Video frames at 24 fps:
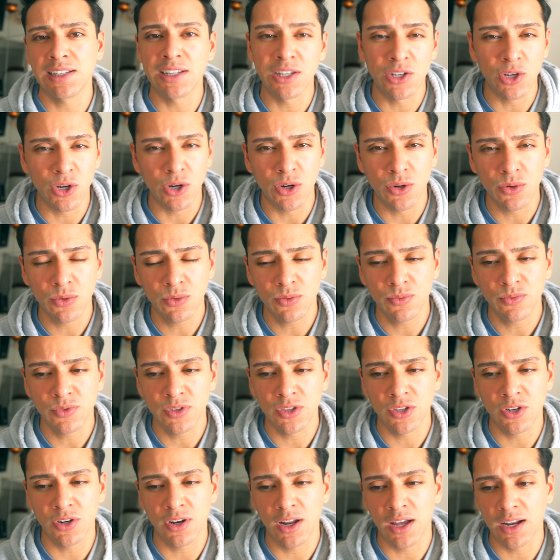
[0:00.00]
no,
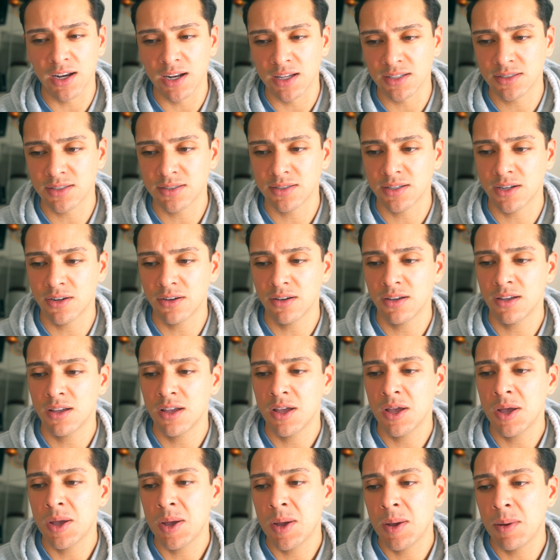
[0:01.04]
they're not necessary,
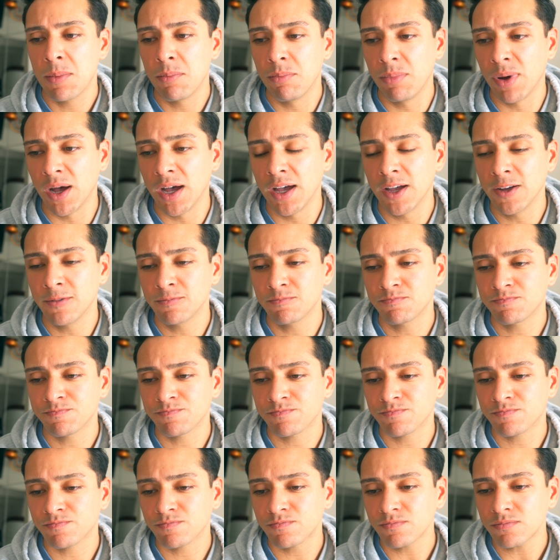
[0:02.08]
but
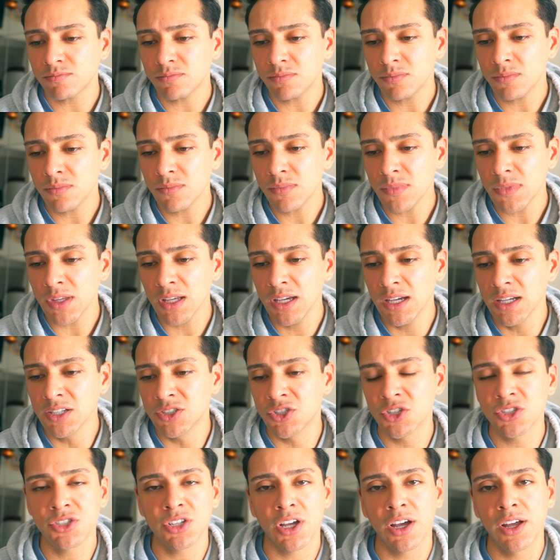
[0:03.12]
it's
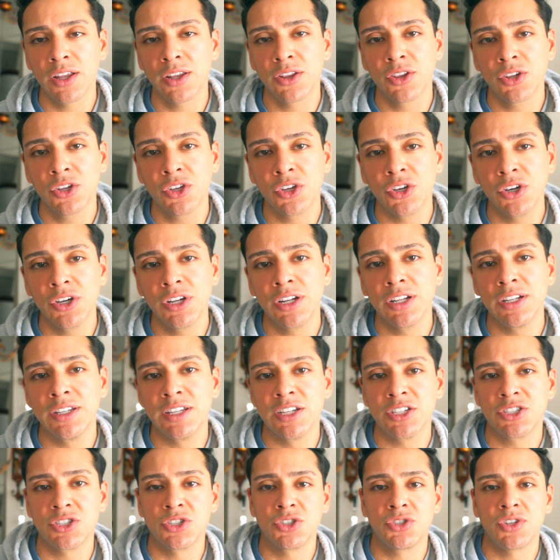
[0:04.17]
just a good
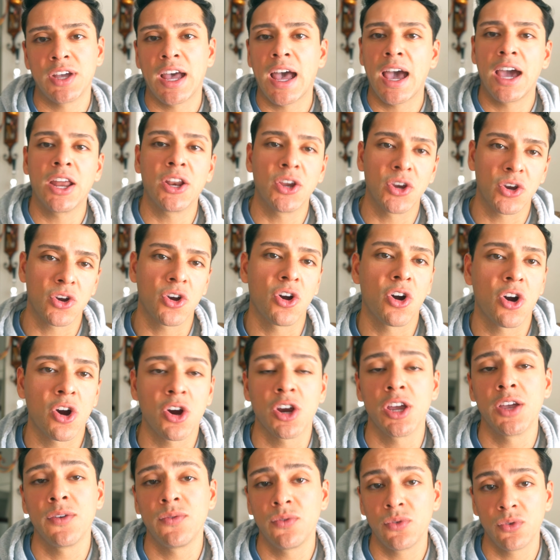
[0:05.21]
addition to add to your
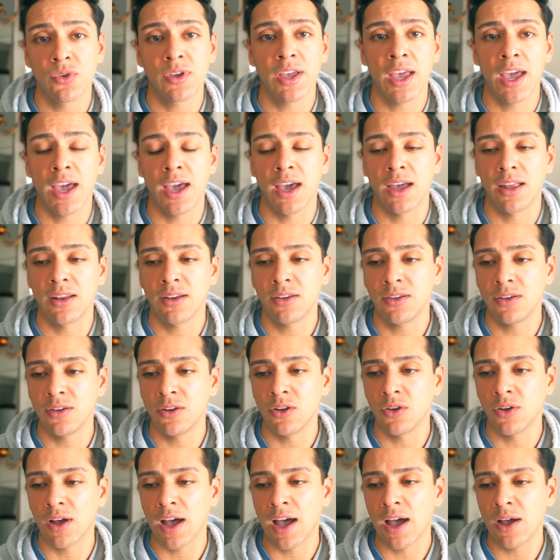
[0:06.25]
car if you can. You
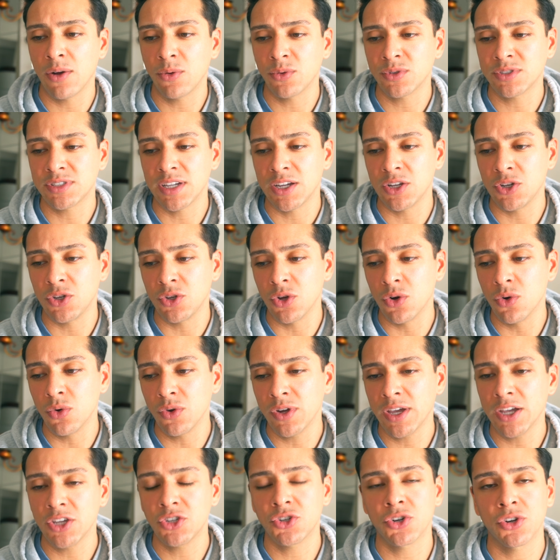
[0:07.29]
know, I will say don't
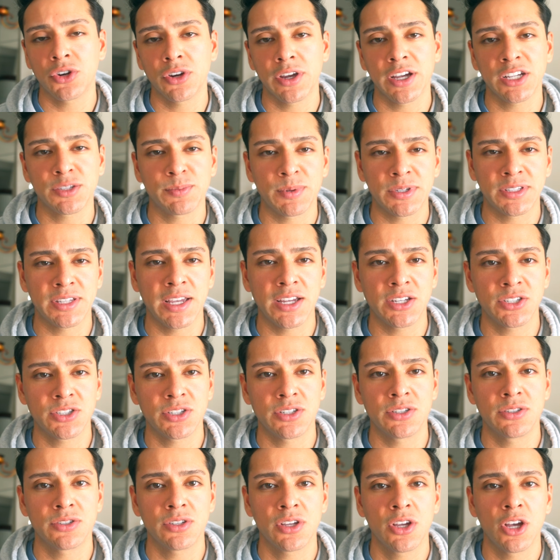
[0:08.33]
get your
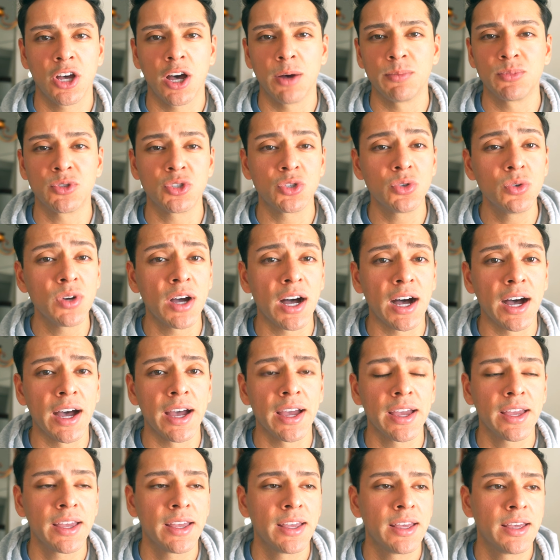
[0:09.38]
expectations up too
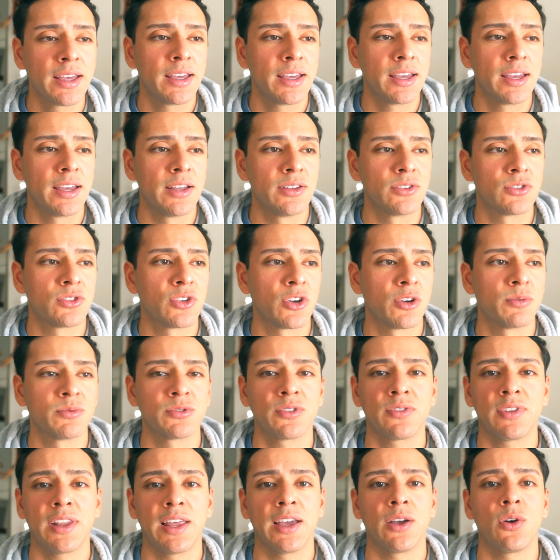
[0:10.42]
high in terms
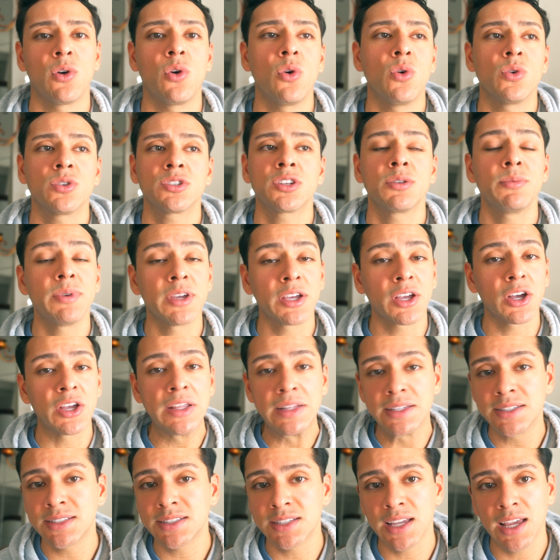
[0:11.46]
of like, oh, it's gonna make
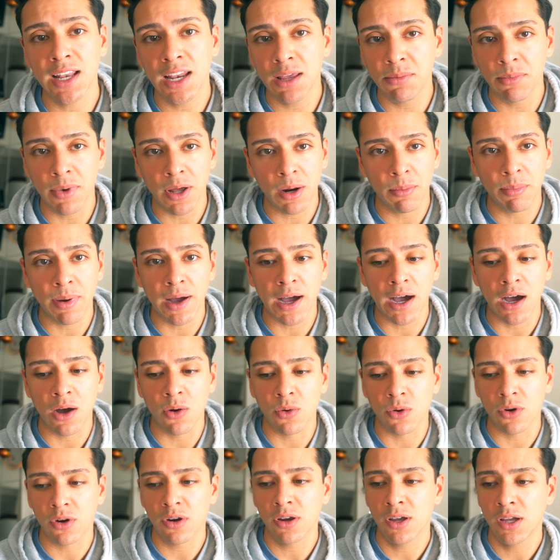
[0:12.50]
insanely amount of
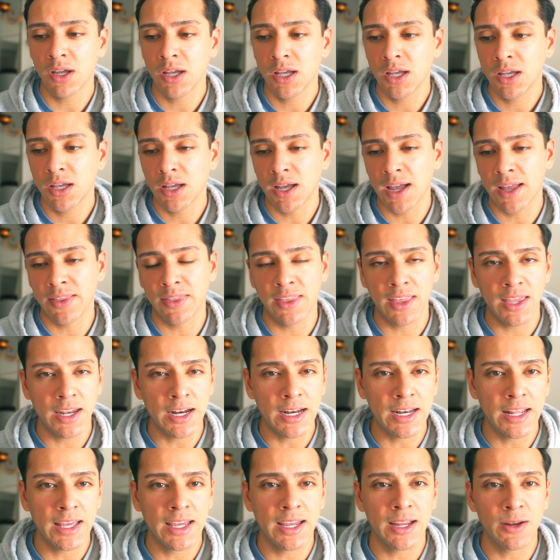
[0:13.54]
power. At the end
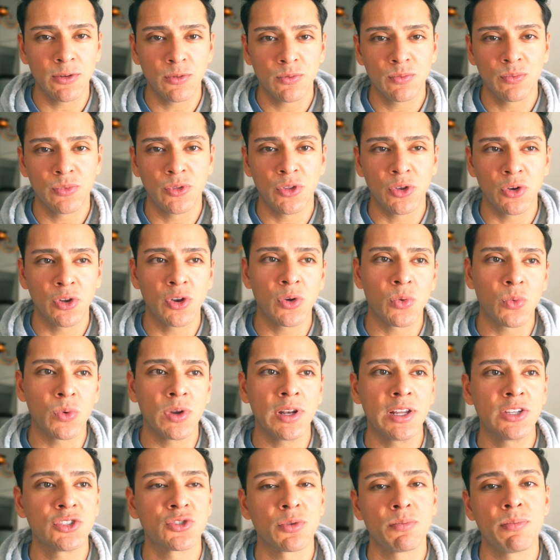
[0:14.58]
of the day, the only
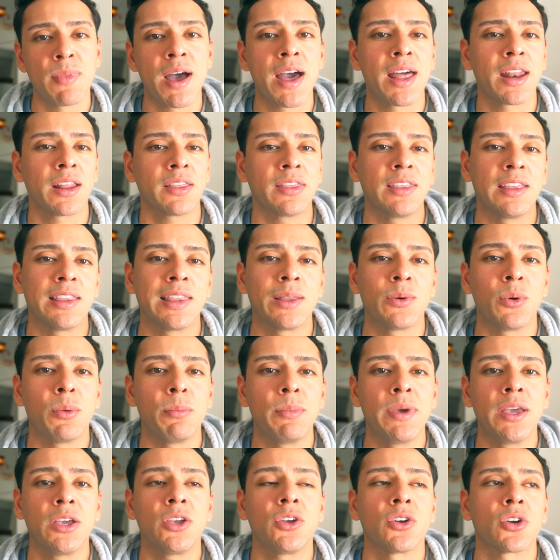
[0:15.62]
really dramatic thing that will
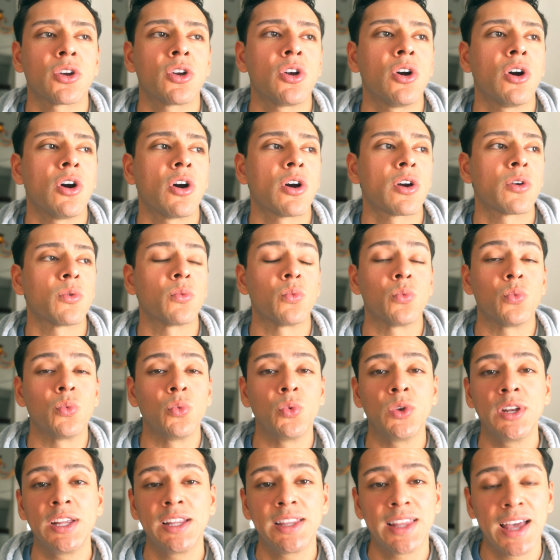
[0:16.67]
make your car
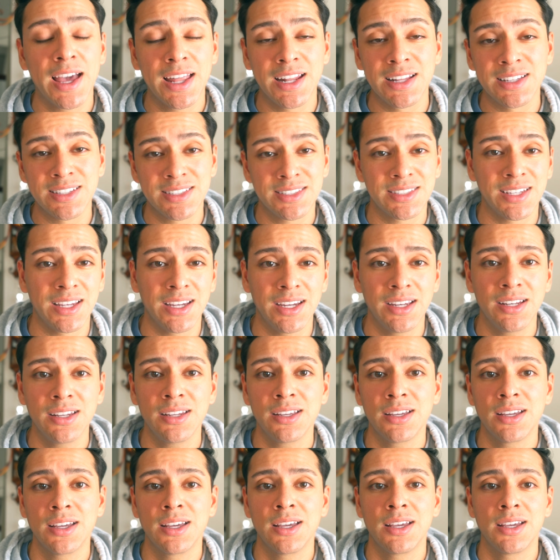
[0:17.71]
really that insane
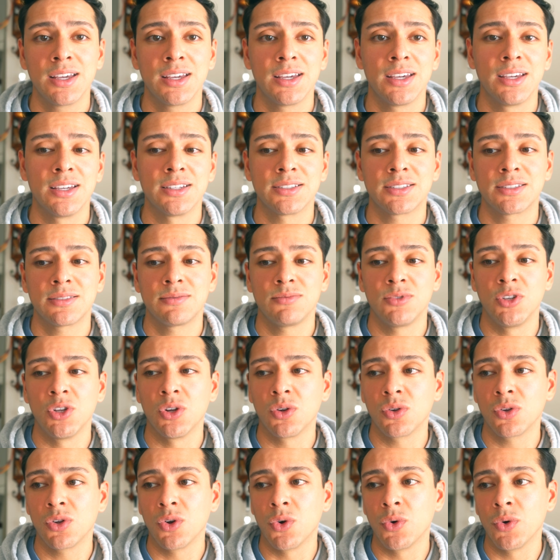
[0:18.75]
is, you
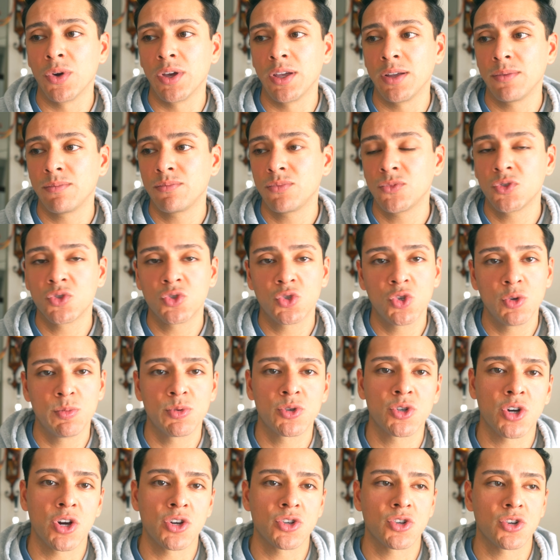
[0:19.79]
know, going
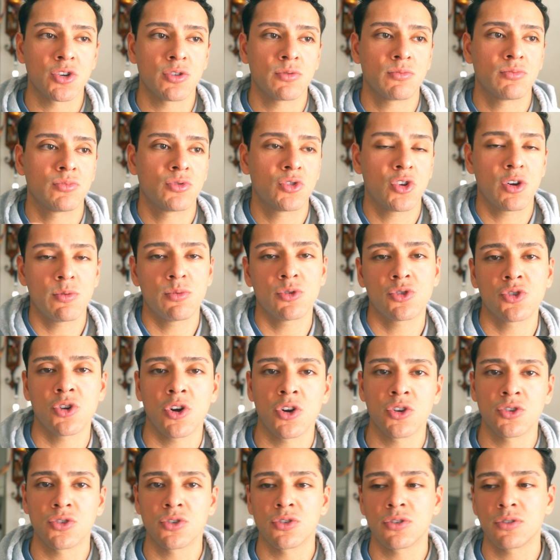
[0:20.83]
supercharger,
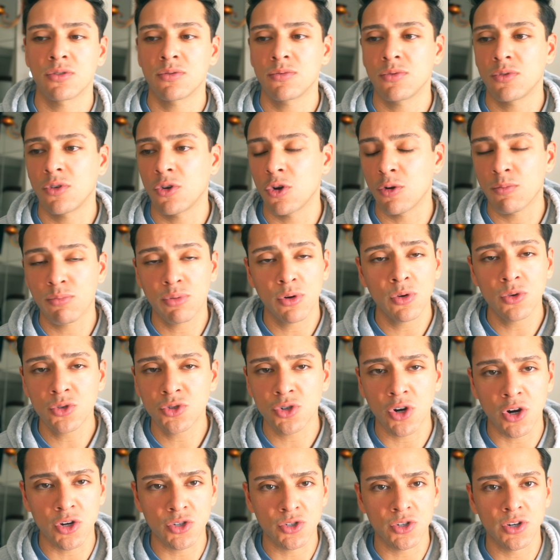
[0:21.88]
turbocharger, or pro
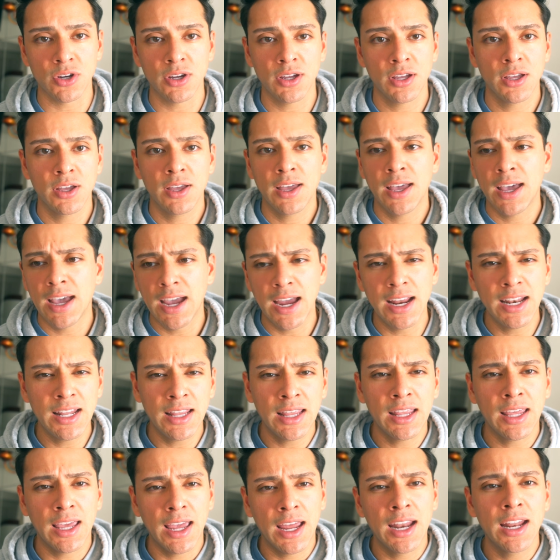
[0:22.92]
charger,
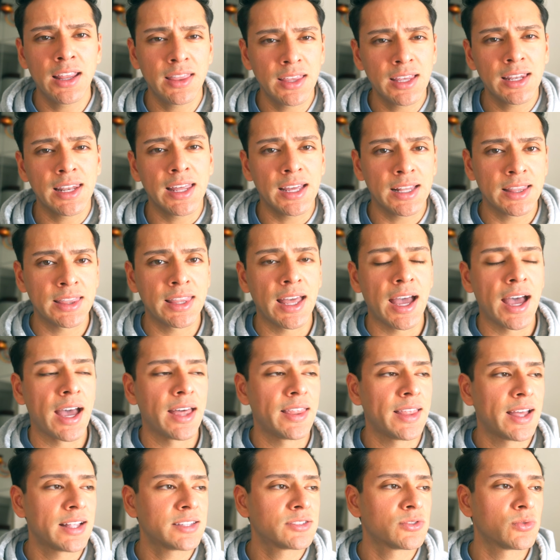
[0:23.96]
anything like
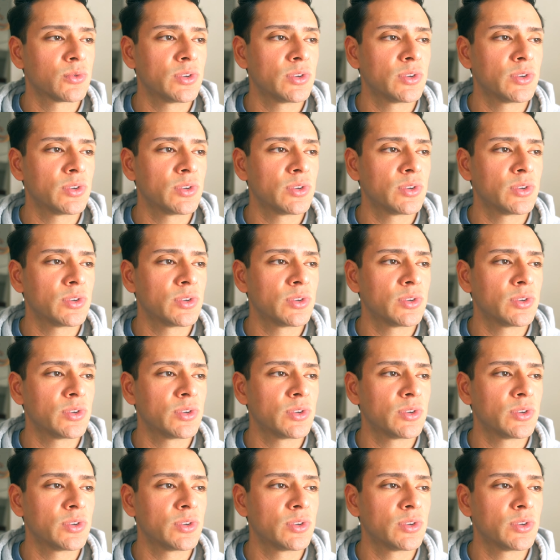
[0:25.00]
that. That's